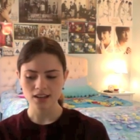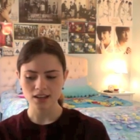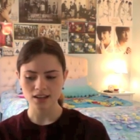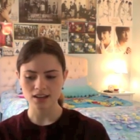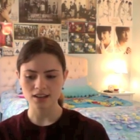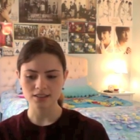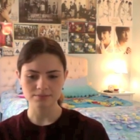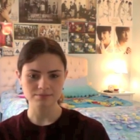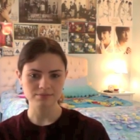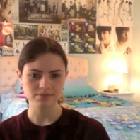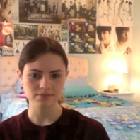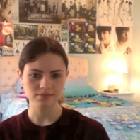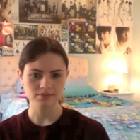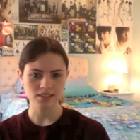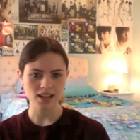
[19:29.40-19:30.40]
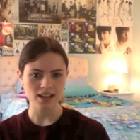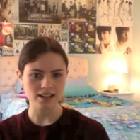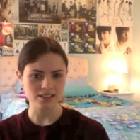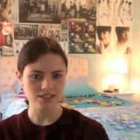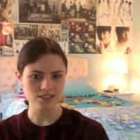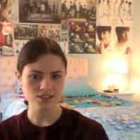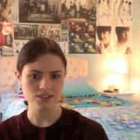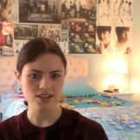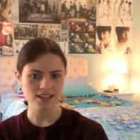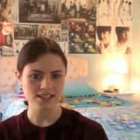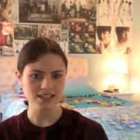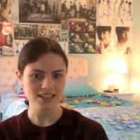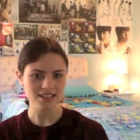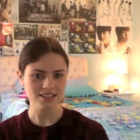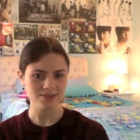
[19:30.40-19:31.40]
Um, and I'll see you guys
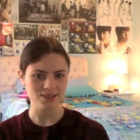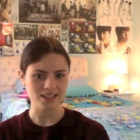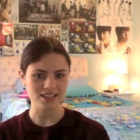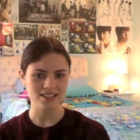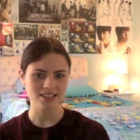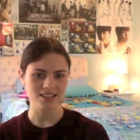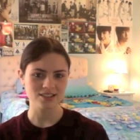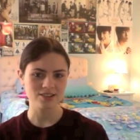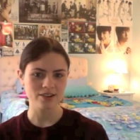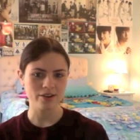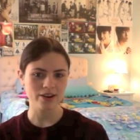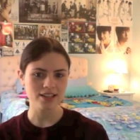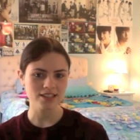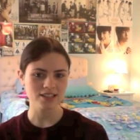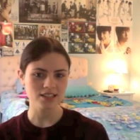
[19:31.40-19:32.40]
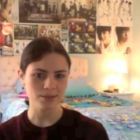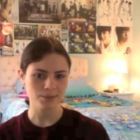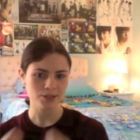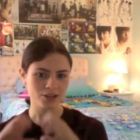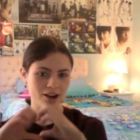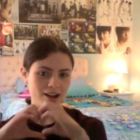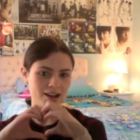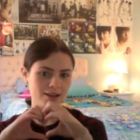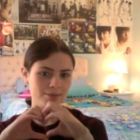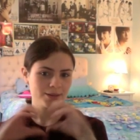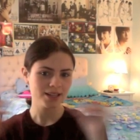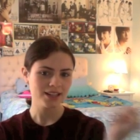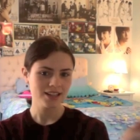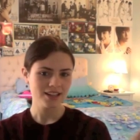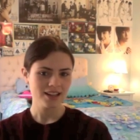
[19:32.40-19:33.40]
next week. So go ahead and subscribe
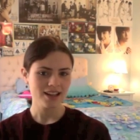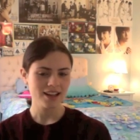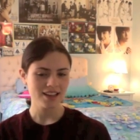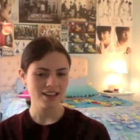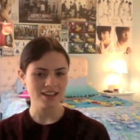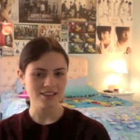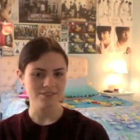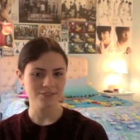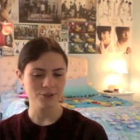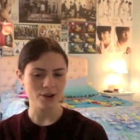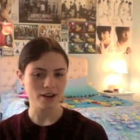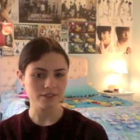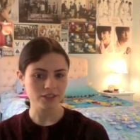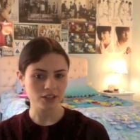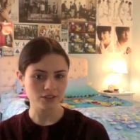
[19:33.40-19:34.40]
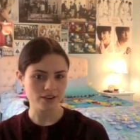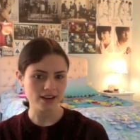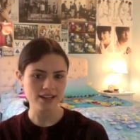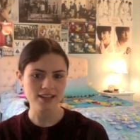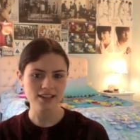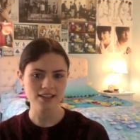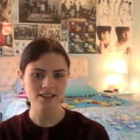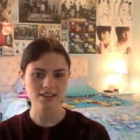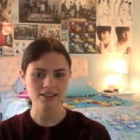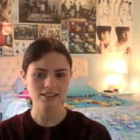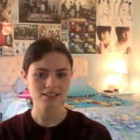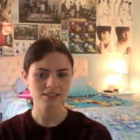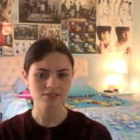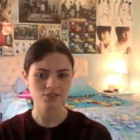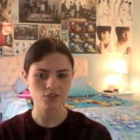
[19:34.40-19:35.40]
if you haven't already
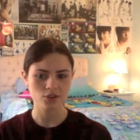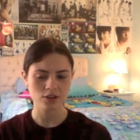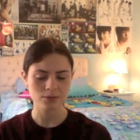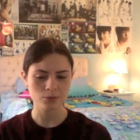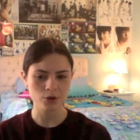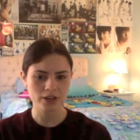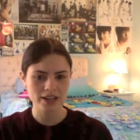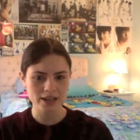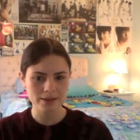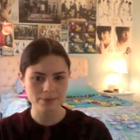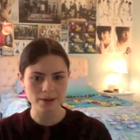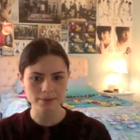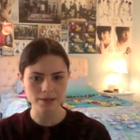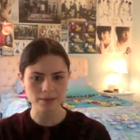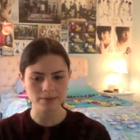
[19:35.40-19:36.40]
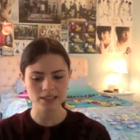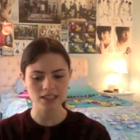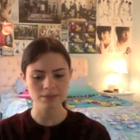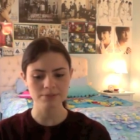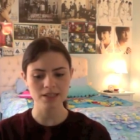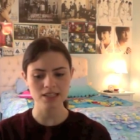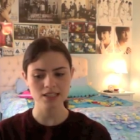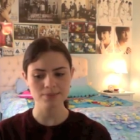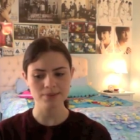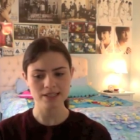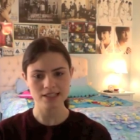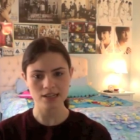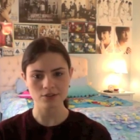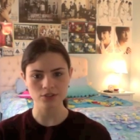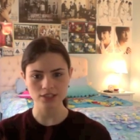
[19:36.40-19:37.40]
for more K-pop comeback updates
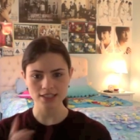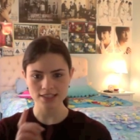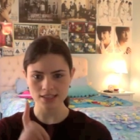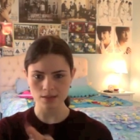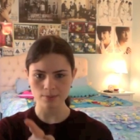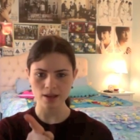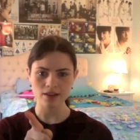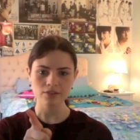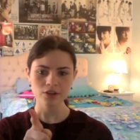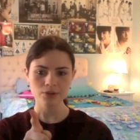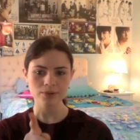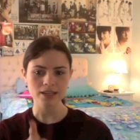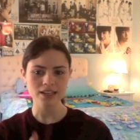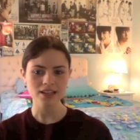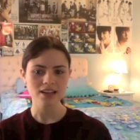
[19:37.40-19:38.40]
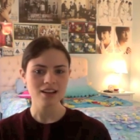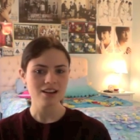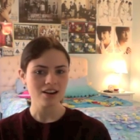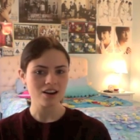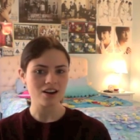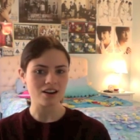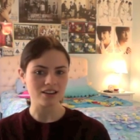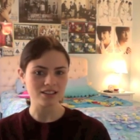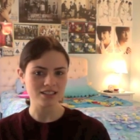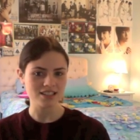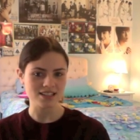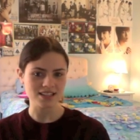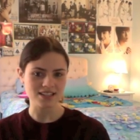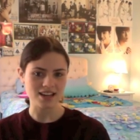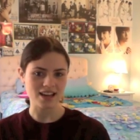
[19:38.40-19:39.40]
because I release them every week on
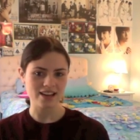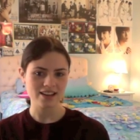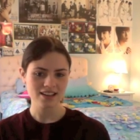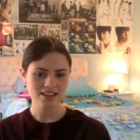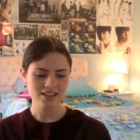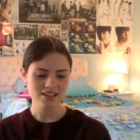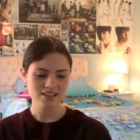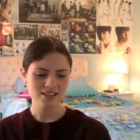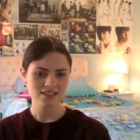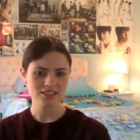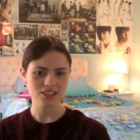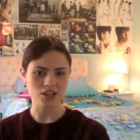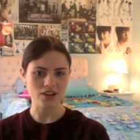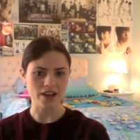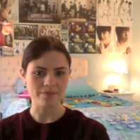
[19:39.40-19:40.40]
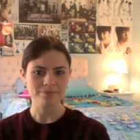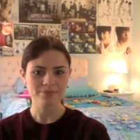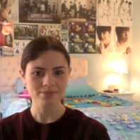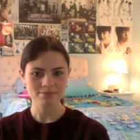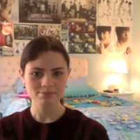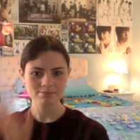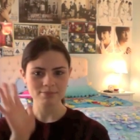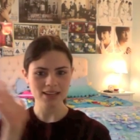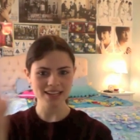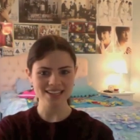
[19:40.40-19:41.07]
Sunday. So yeah. Bye,